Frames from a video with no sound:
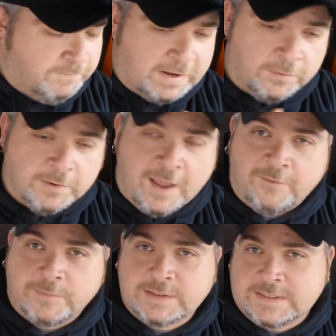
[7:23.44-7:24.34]
federal
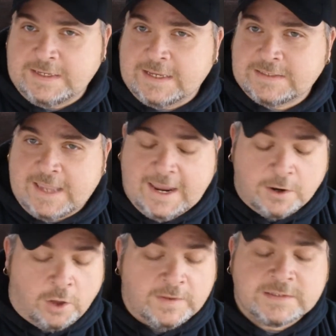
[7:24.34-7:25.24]
government, CSA,
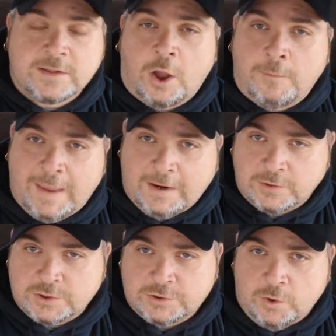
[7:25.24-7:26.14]
and all these
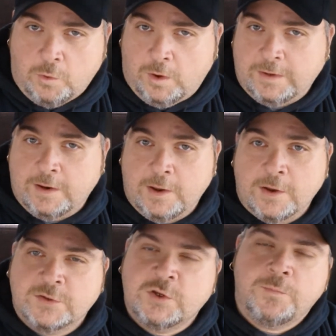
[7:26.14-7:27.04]
lawmakers are doing
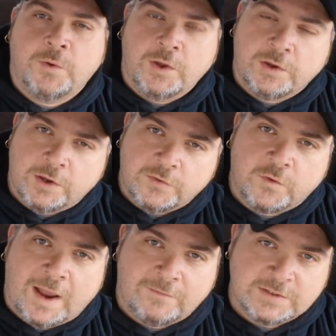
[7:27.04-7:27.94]
to put good
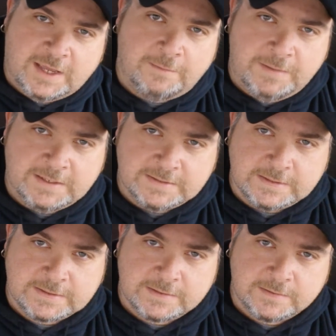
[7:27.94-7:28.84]
drivers out of
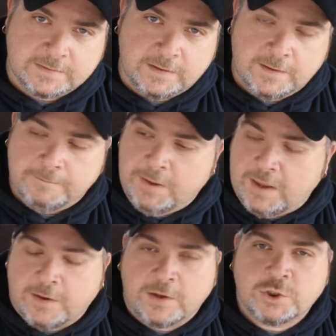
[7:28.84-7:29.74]
business.
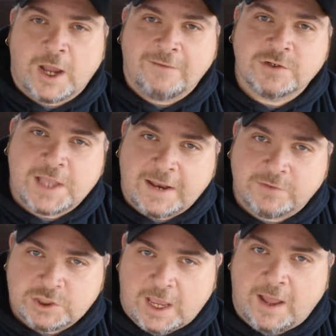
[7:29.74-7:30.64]
Put good drivers out
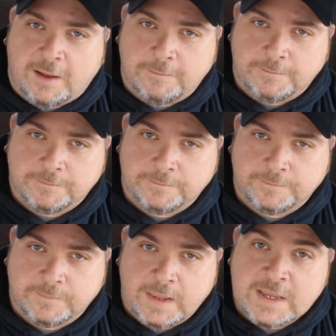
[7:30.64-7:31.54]
of a job.
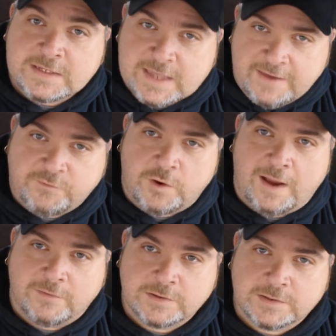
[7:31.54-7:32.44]
Safe
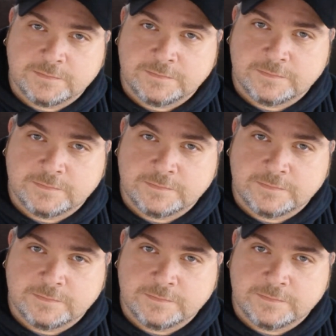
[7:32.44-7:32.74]
drivers.